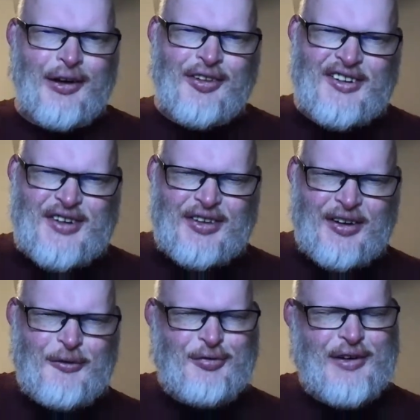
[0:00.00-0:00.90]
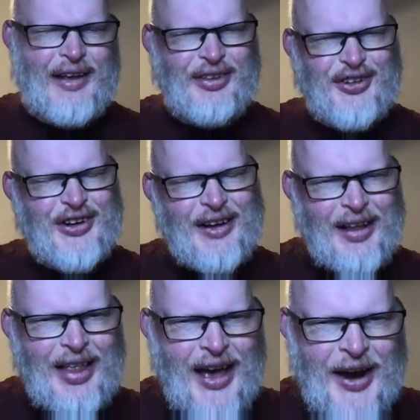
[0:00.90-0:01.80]
concentrating on French
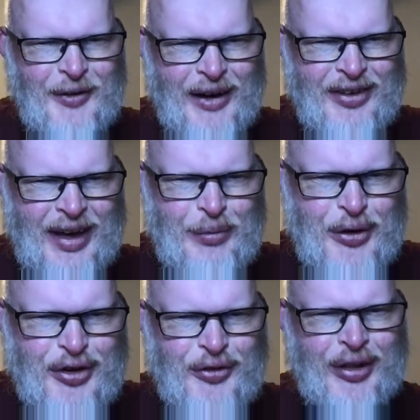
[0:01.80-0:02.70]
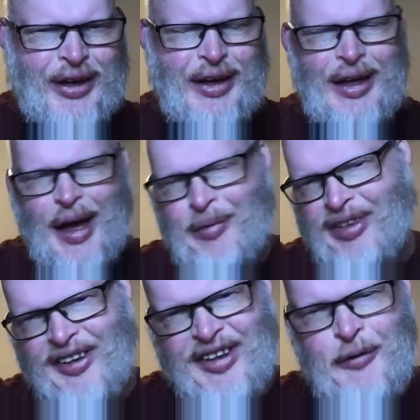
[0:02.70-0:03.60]
and writing it beautifully. I mean,
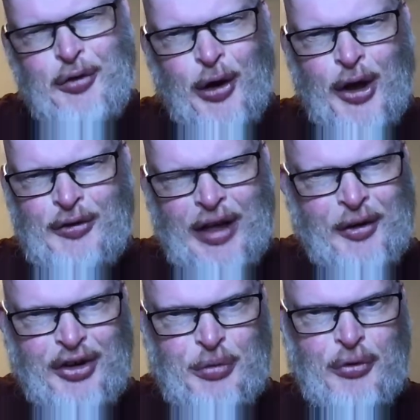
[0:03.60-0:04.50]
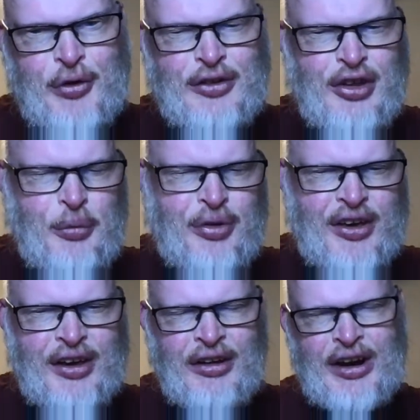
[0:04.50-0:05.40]
it's the same for a lot of languages, but French is a
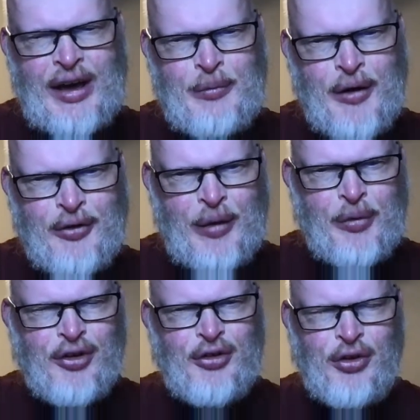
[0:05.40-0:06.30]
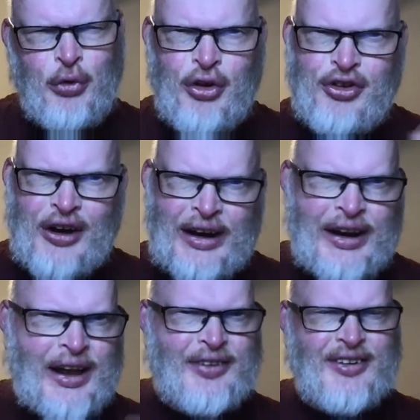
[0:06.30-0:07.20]
particular nightmare for that because of all the
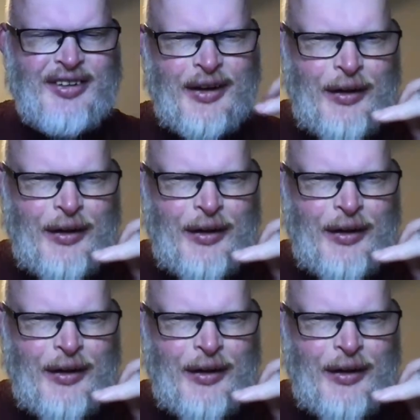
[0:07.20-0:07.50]
silent letters.